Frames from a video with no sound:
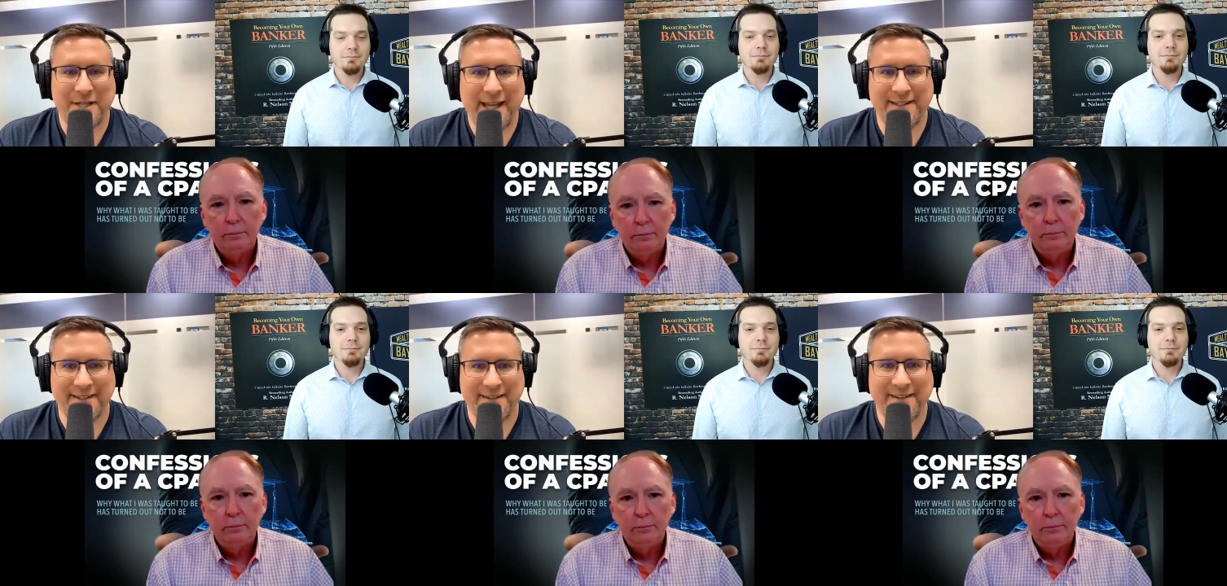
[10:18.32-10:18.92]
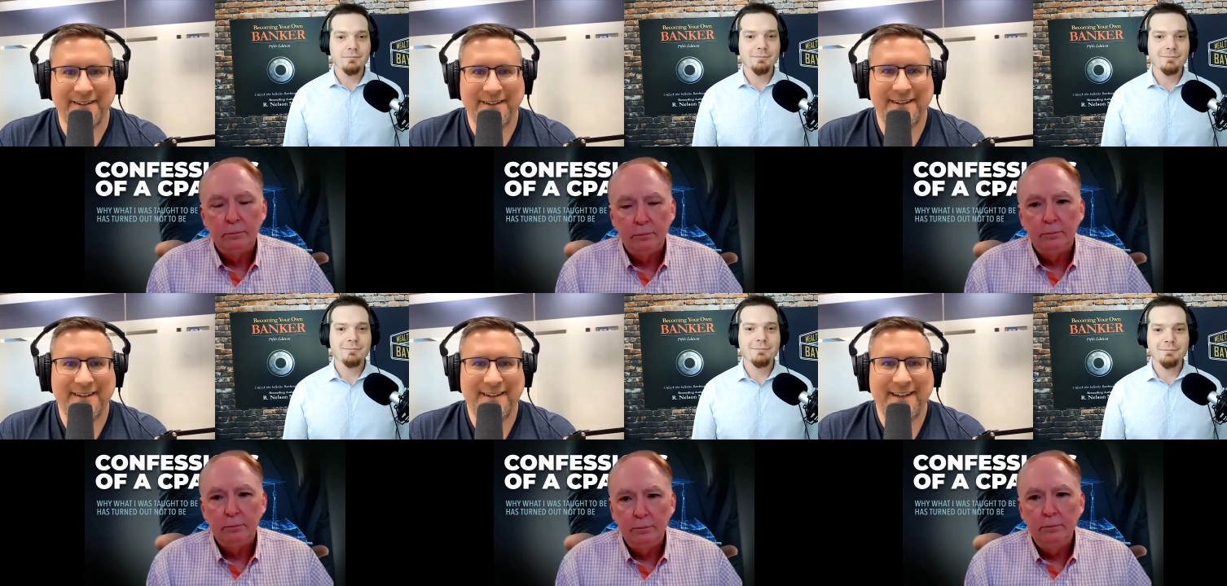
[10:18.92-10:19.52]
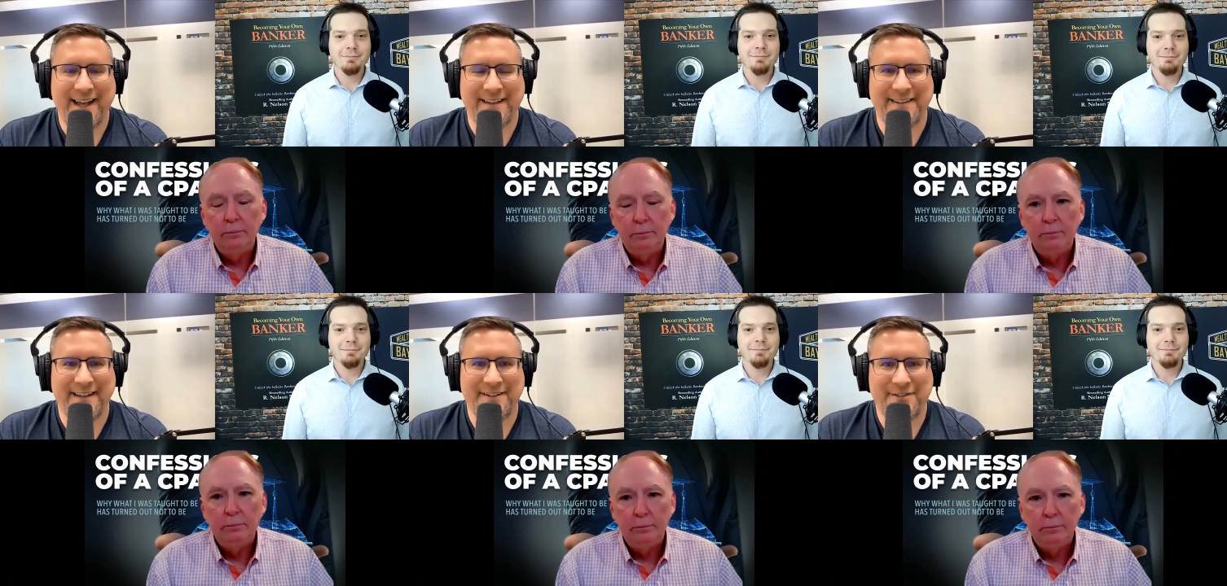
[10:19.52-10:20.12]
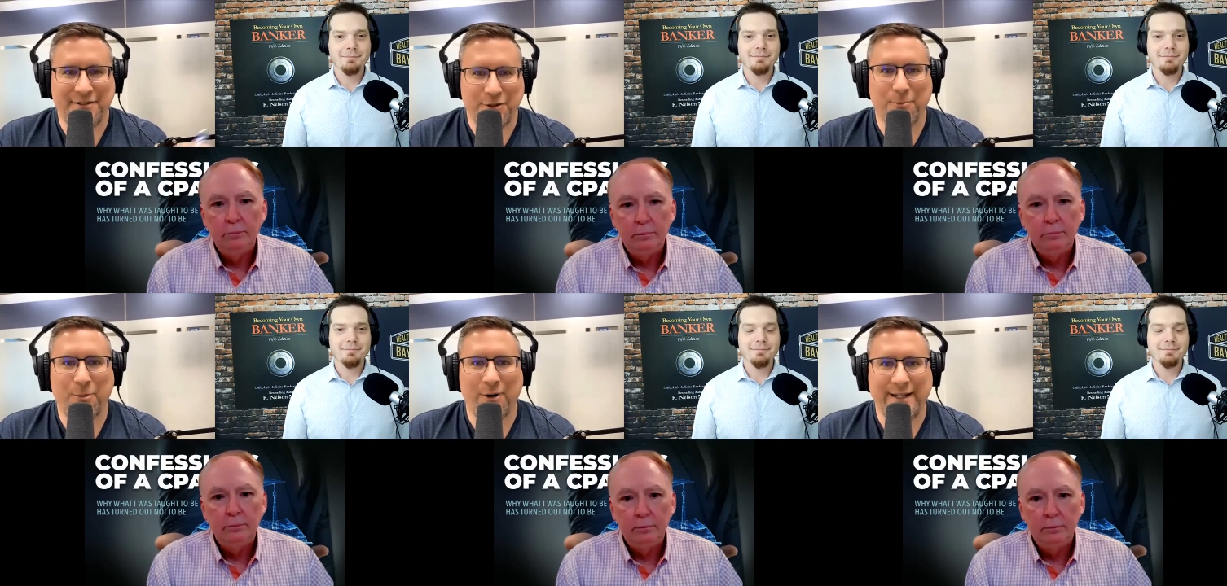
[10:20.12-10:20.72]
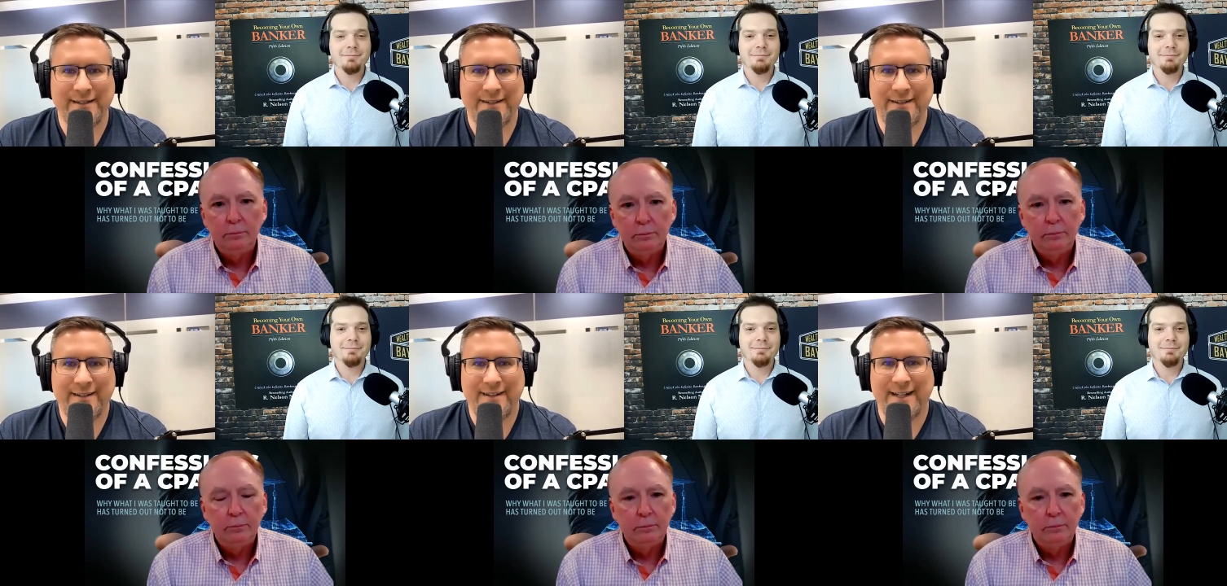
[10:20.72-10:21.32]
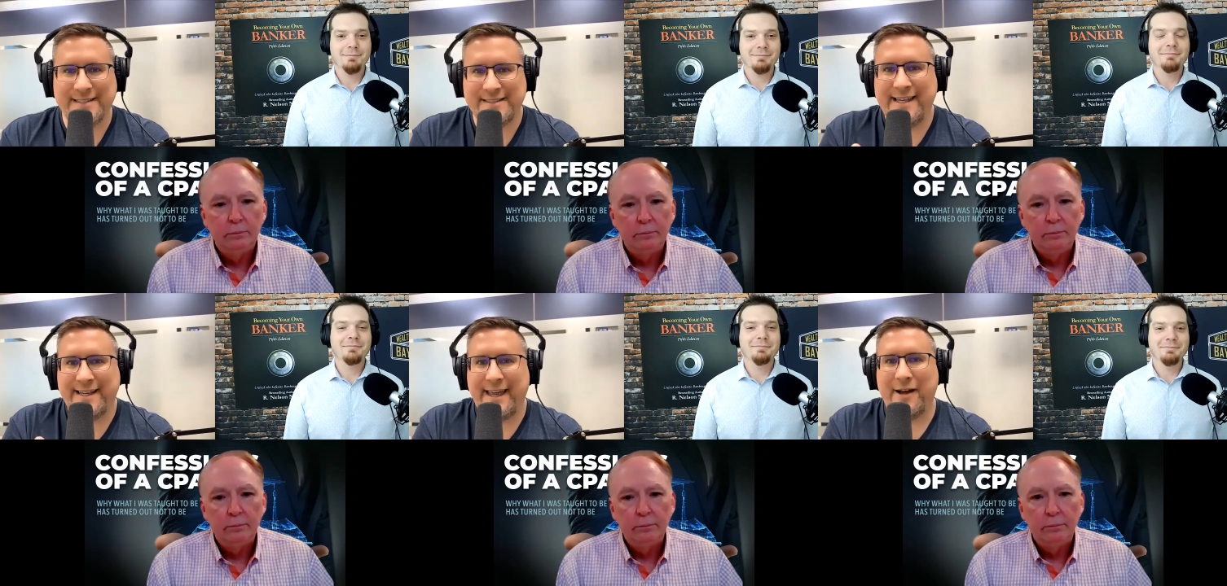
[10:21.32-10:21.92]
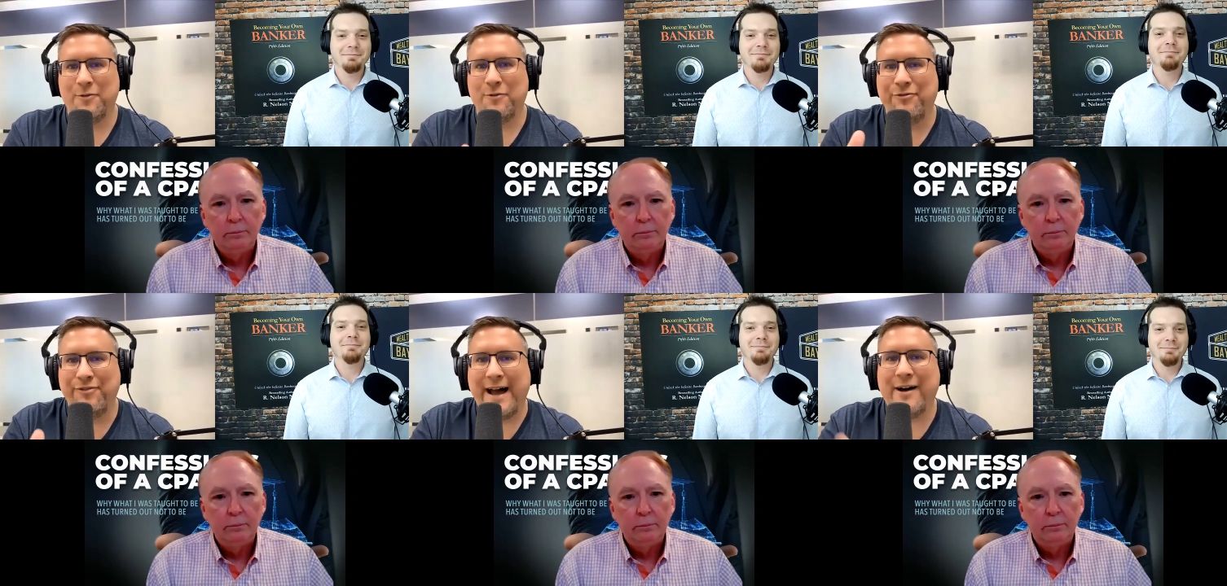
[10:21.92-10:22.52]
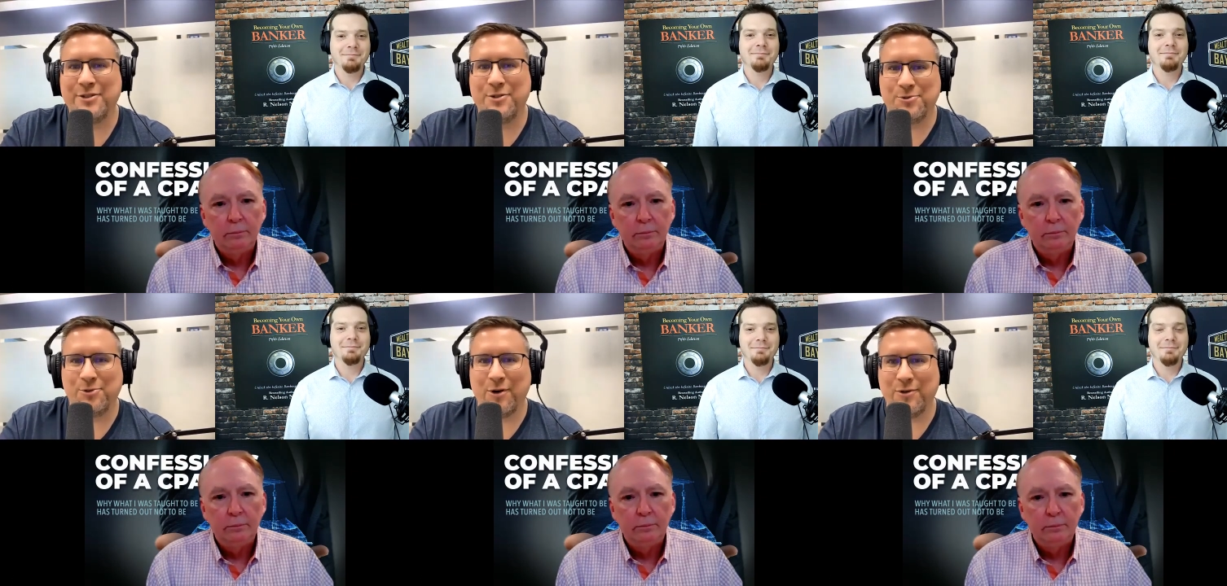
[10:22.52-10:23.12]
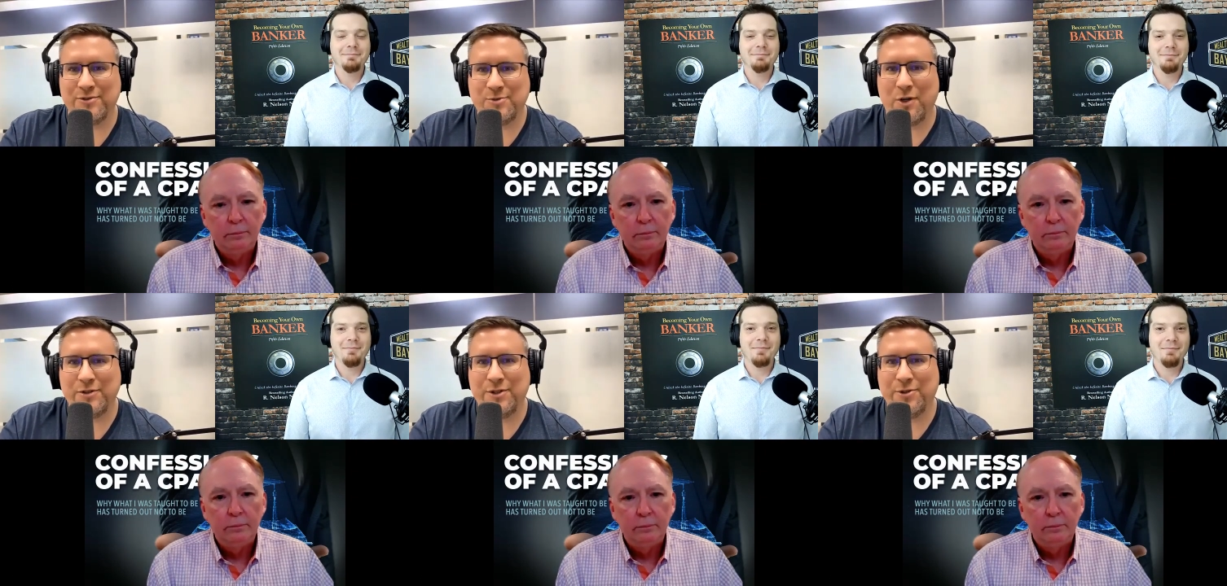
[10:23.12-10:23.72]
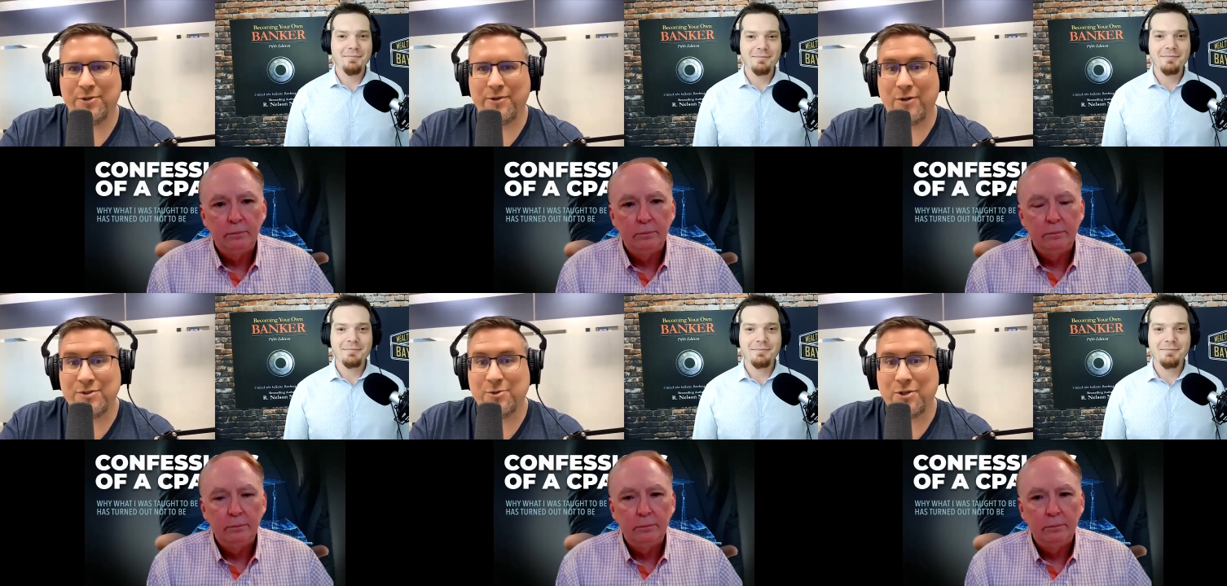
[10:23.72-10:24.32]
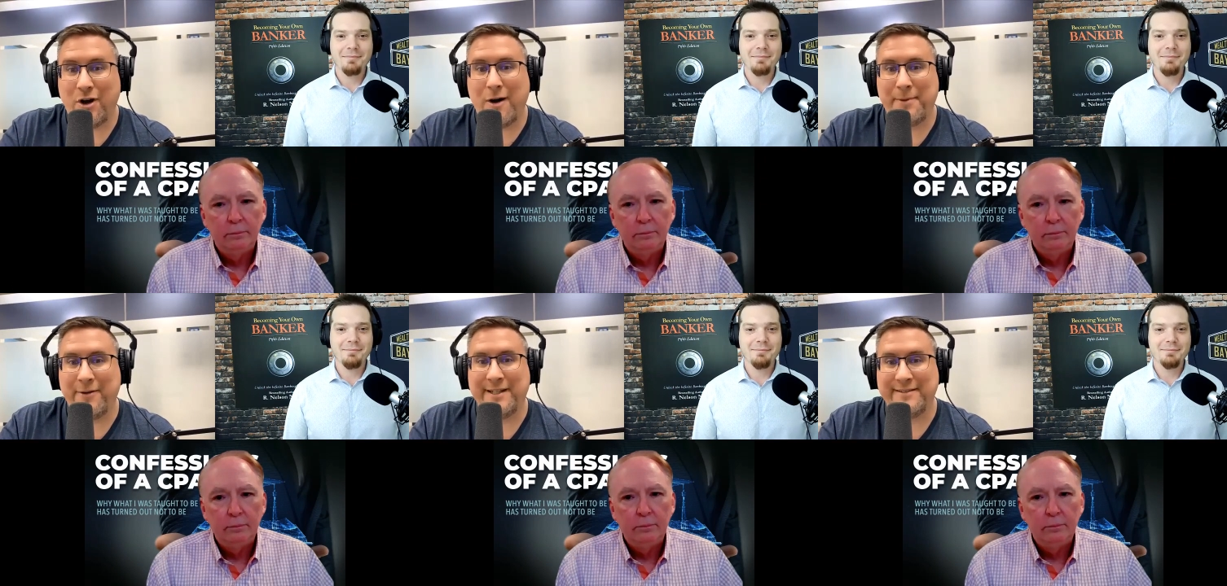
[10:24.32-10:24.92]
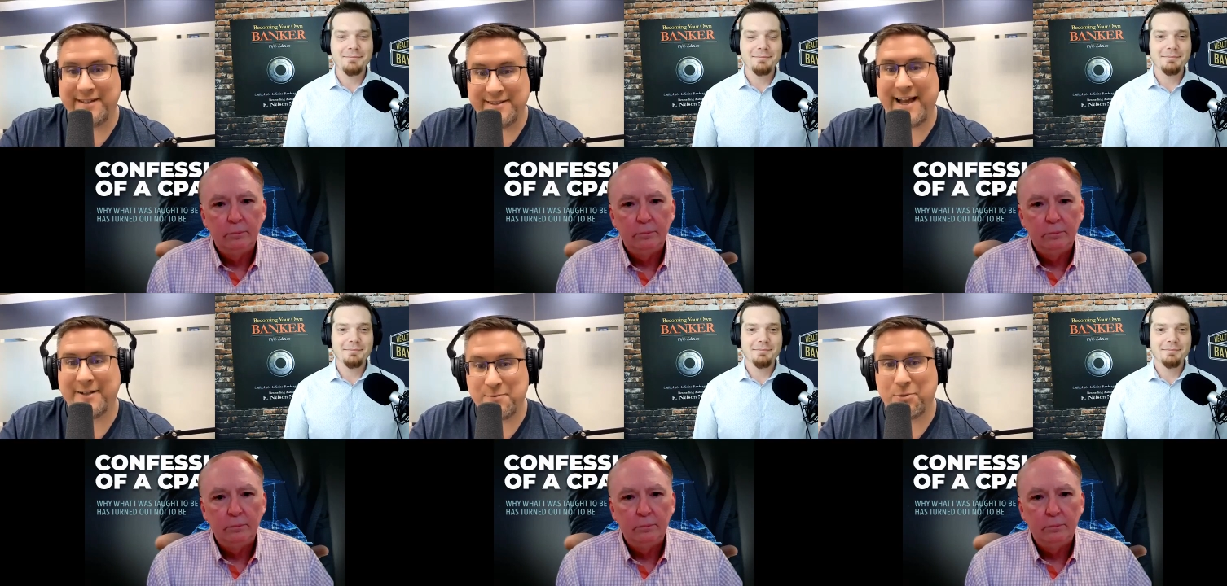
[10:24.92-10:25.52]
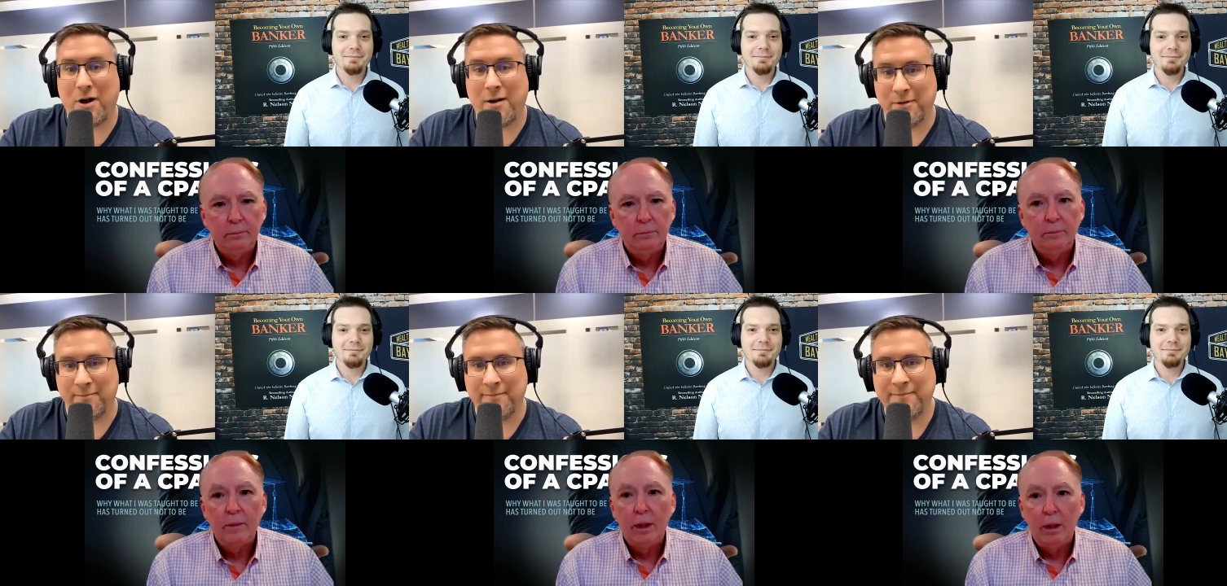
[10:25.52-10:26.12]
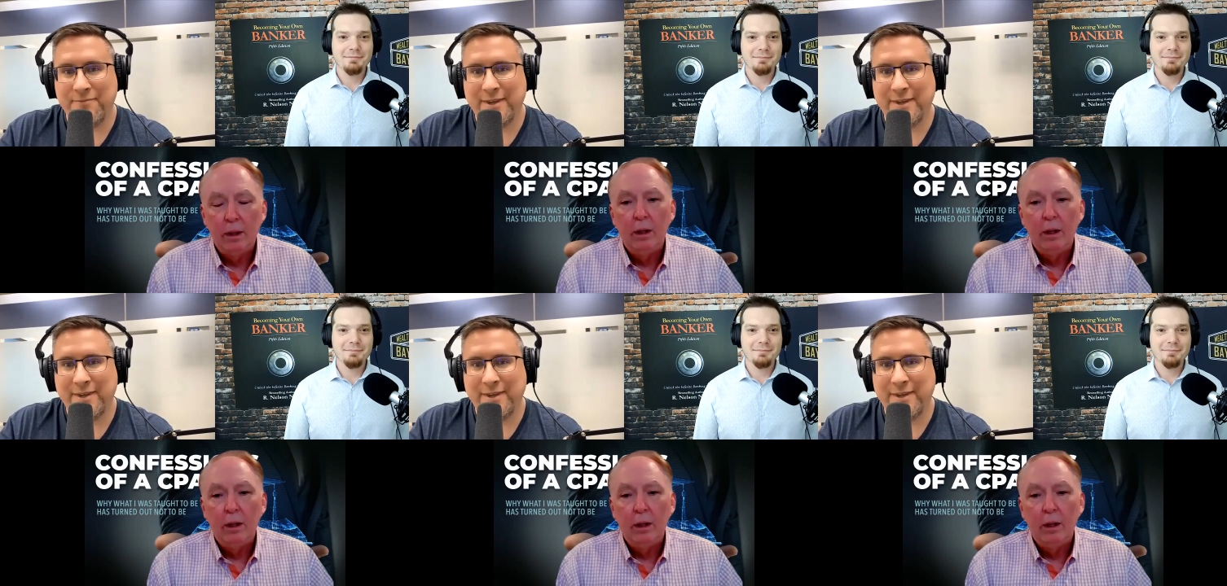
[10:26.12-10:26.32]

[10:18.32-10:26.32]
Speaker 1: created. Mm-hmm. And then to your point, as the account value grows, well, you're also compounding the tax problem.